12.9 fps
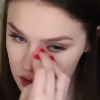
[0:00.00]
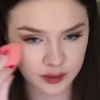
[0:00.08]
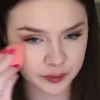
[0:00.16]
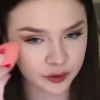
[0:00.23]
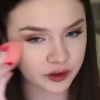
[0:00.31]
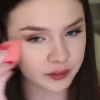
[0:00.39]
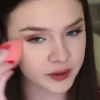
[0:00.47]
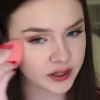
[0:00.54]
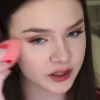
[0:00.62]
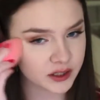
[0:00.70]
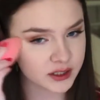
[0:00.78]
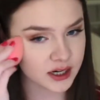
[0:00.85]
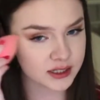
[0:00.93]
The beauty
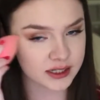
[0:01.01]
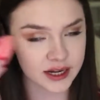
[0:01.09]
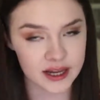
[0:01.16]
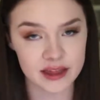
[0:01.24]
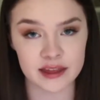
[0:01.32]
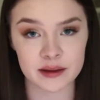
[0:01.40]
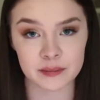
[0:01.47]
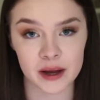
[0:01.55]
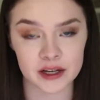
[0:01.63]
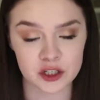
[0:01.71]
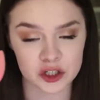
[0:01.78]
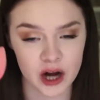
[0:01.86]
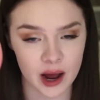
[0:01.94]
blender does like the
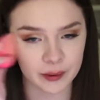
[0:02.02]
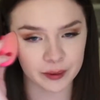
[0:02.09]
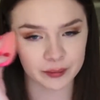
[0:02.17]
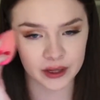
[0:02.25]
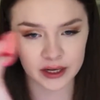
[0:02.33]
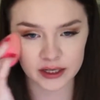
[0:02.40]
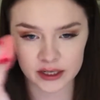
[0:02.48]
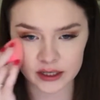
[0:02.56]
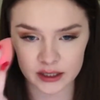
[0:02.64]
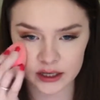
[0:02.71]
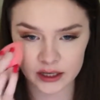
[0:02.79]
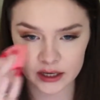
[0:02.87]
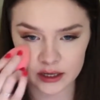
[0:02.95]
best job at
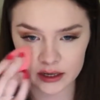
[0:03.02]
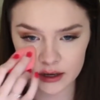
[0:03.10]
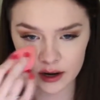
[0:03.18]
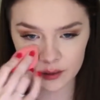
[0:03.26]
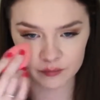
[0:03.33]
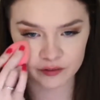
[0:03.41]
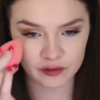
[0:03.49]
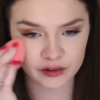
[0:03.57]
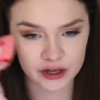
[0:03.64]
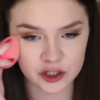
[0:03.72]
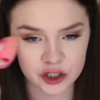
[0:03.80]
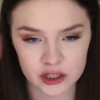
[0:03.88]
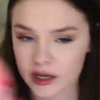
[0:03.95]
blending in
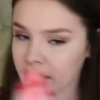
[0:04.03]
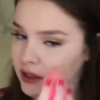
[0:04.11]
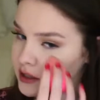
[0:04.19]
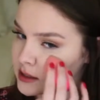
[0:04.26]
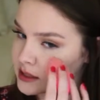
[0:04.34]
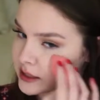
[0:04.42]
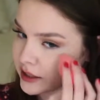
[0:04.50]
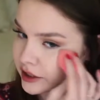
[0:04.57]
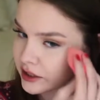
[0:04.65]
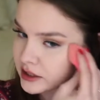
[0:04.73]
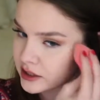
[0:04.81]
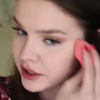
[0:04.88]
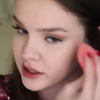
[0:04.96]
foundation and concealer
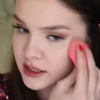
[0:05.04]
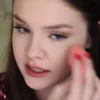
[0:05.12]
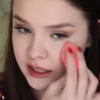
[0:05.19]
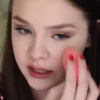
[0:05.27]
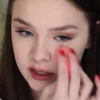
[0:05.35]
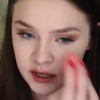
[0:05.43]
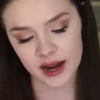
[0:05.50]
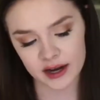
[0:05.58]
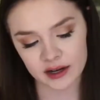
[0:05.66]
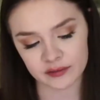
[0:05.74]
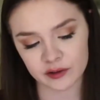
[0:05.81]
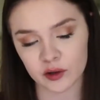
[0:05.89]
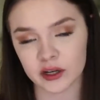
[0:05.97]
into your skin.
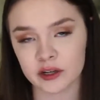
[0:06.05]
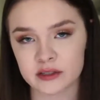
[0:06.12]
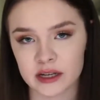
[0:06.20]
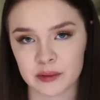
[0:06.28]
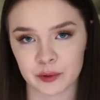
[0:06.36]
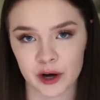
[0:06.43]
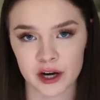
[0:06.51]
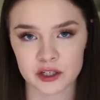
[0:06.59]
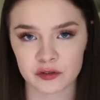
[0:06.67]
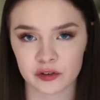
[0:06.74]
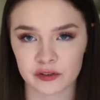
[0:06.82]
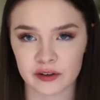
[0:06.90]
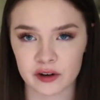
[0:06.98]
And if you want to use a
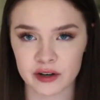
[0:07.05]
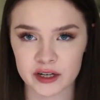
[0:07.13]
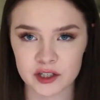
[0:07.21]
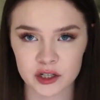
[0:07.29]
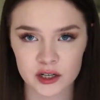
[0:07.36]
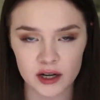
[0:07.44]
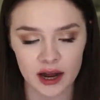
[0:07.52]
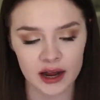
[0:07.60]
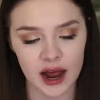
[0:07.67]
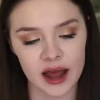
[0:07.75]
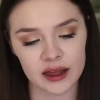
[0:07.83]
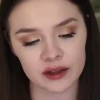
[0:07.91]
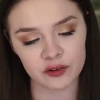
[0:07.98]
brush for foundation, I
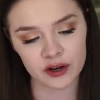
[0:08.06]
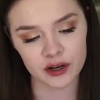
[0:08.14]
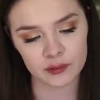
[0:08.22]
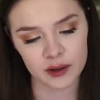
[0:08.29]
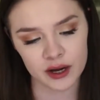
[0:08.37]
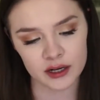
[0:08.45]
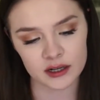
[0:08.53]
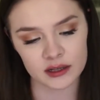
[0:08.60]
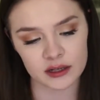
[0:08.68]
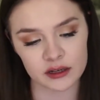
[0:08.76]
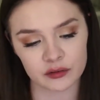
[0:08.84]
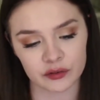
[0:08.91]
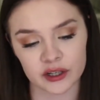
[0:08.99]
highly recommend
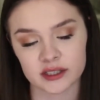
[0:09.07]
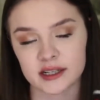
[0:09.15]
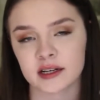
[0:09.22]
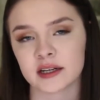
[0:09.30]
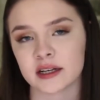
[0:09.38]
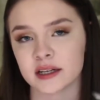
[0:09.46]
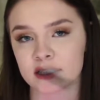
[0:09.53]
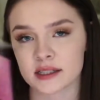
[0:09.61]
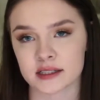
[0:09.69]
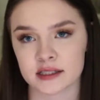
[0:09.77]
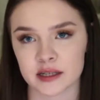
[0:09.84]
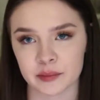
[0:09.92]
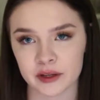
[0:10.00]
the Real Techniques
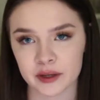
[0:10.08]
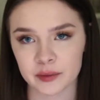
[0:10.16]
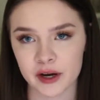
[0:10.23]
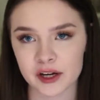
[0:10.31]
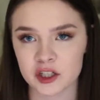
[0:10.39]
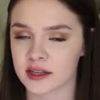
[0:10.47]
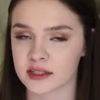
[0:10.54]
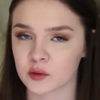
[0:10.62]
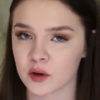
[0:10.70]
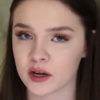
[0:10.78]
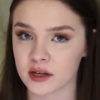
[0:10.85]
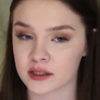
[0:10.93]
stippling brush. This one